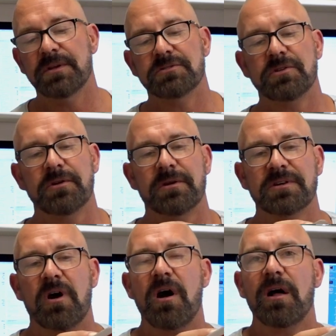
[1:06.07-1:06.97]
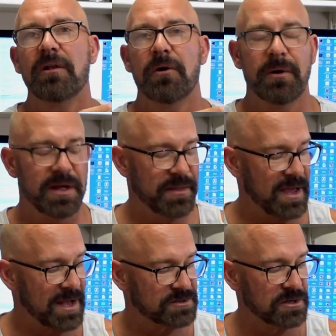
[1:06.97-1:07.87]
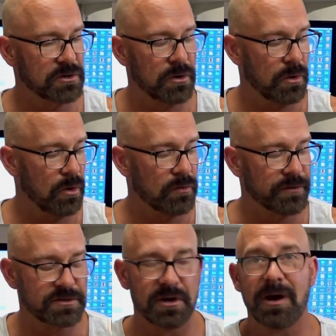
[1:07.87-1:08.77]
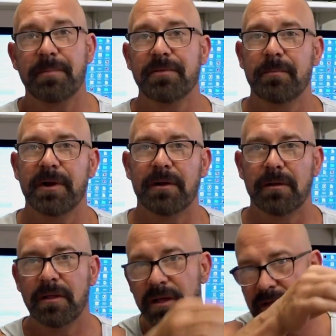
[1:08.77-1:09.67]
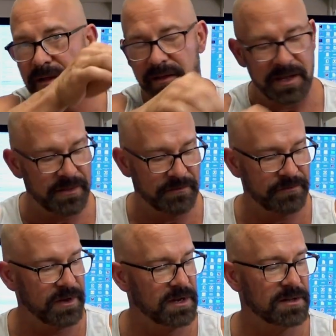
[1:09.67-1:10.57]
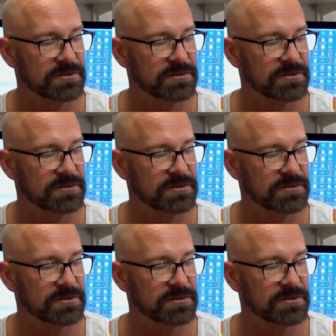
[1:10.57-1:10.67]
So they're hollow and they actually go over top of the barrel and they feed in.